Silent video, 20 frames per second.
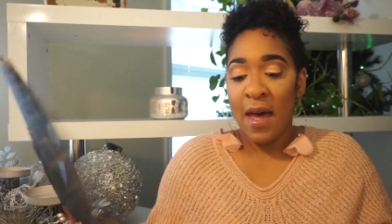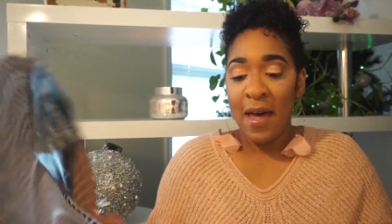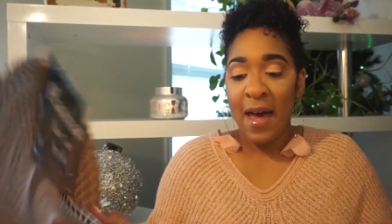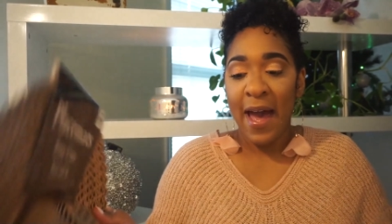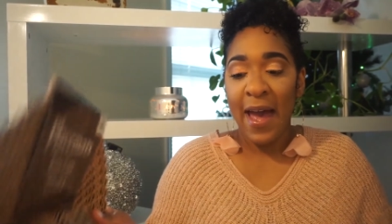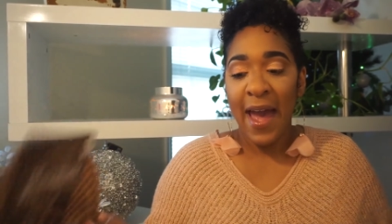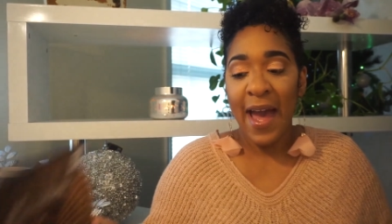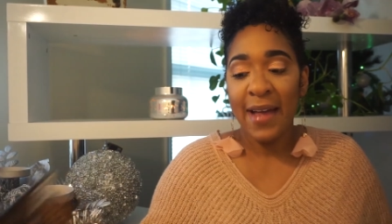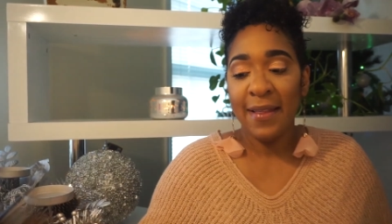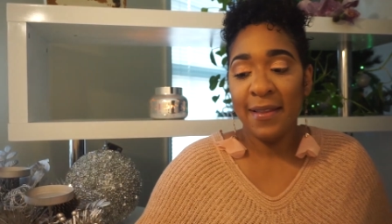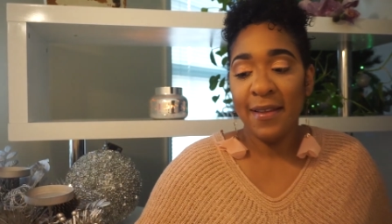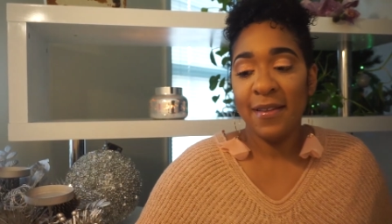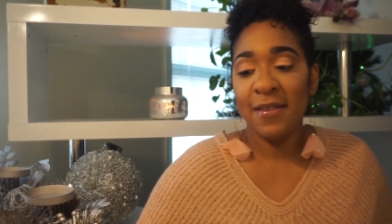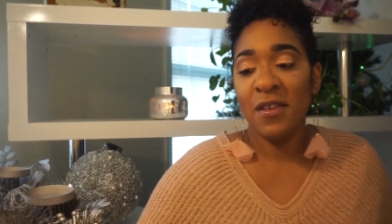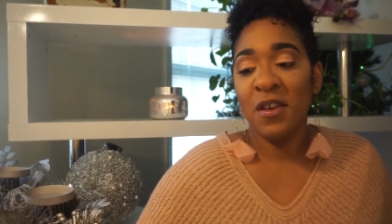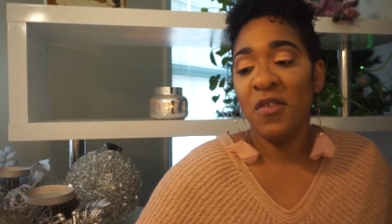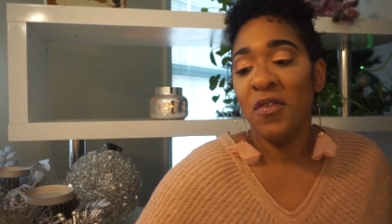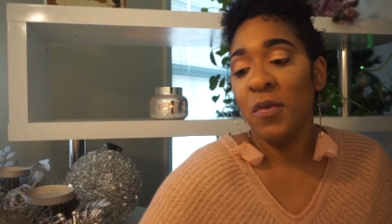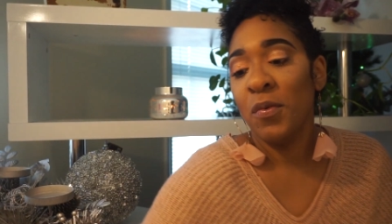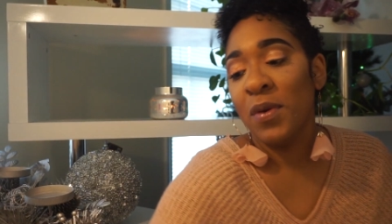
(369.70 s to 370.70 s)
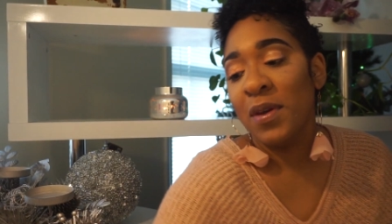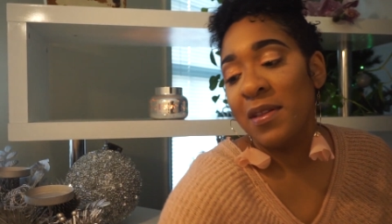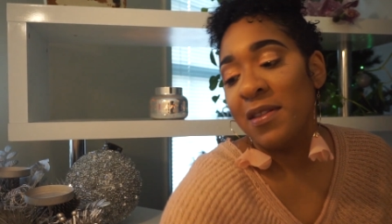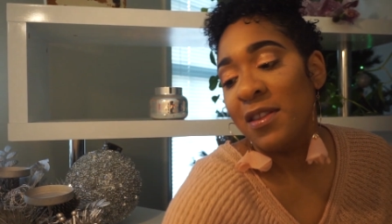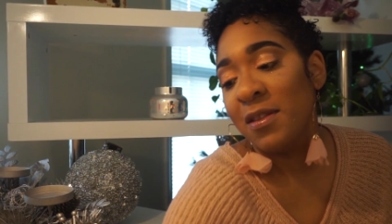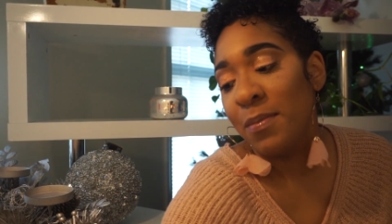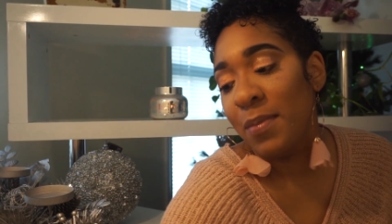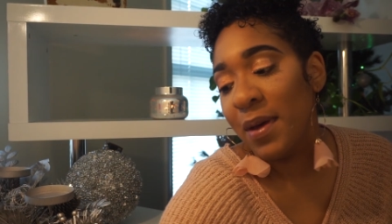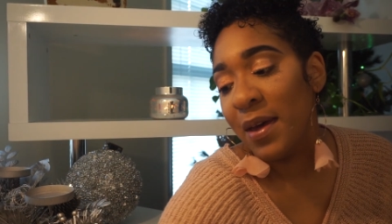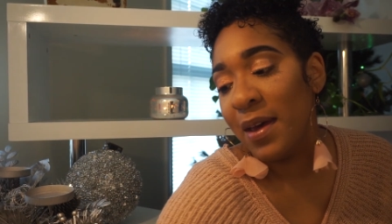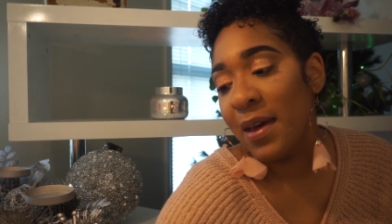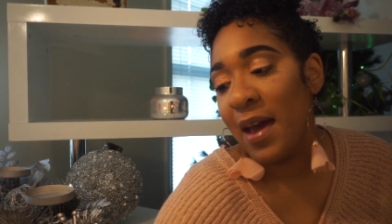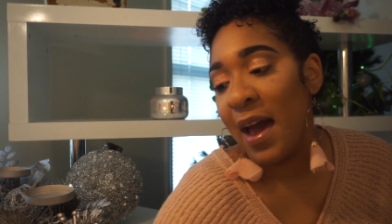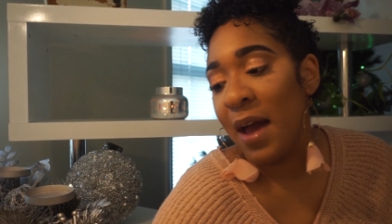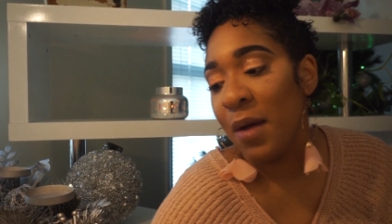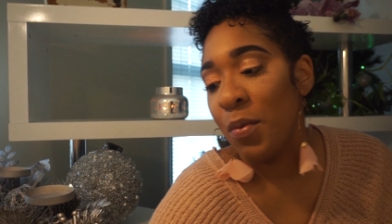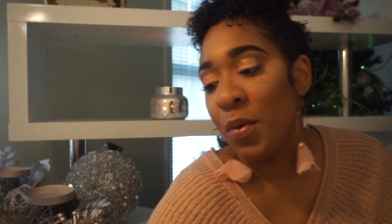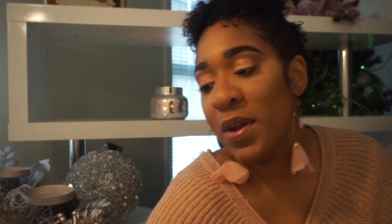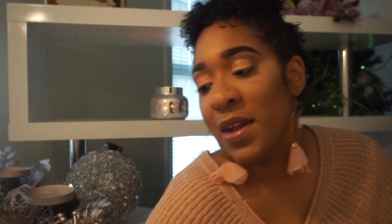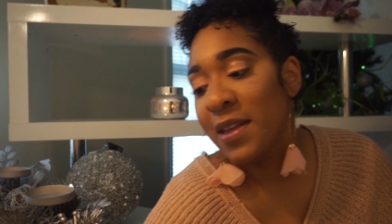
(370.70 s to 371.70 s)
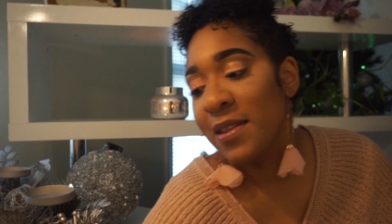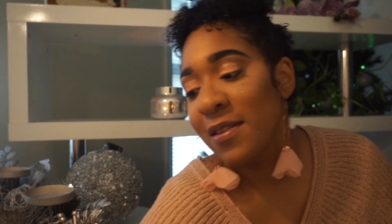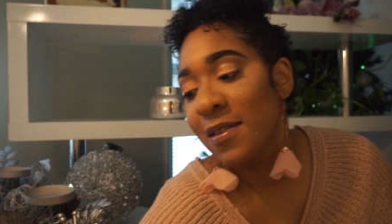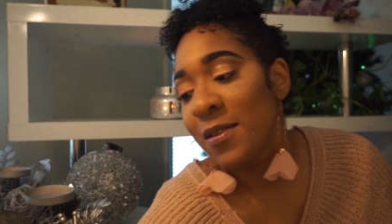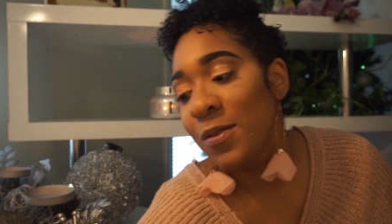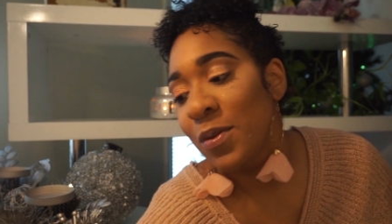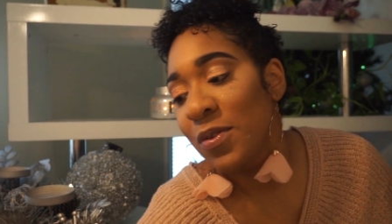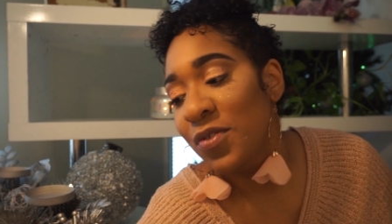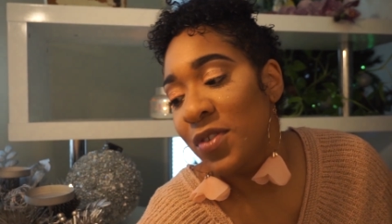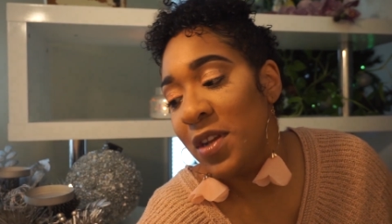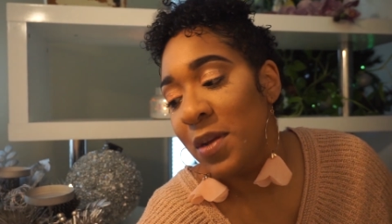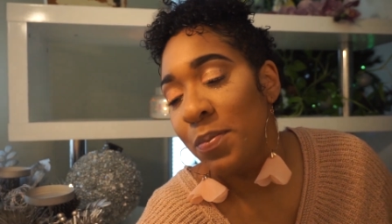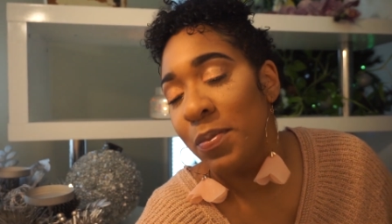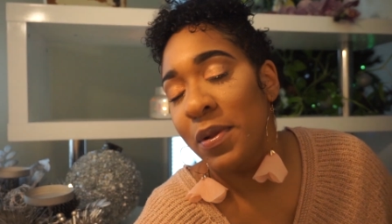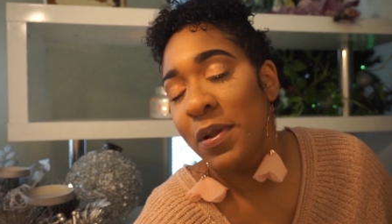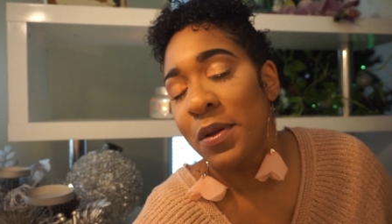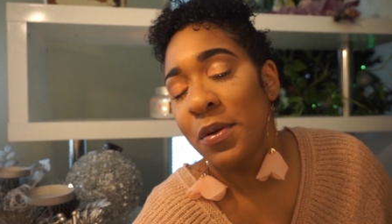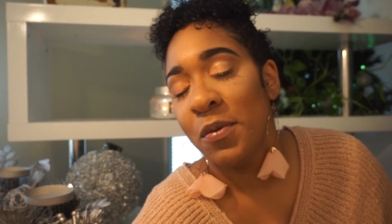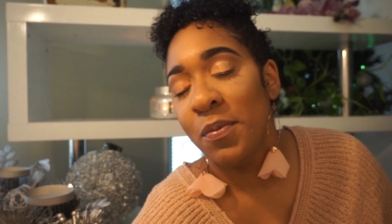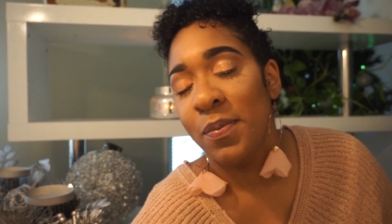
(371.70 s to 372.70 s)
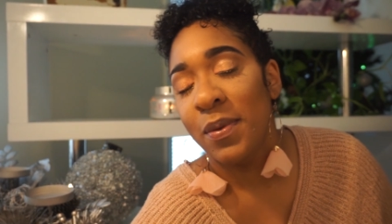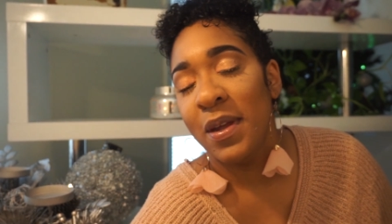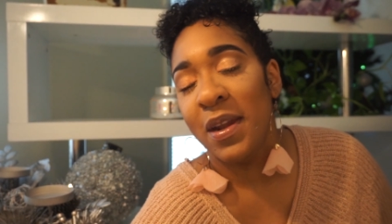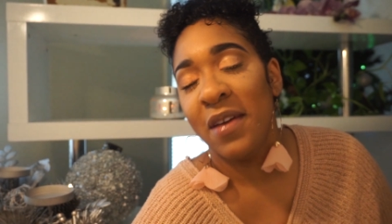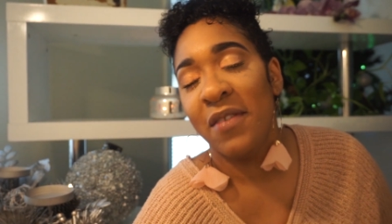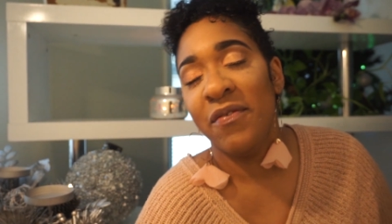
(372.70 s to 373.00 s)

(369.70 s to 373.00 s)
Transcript: I had the silver ones, but I wanted to switch it up a little bit.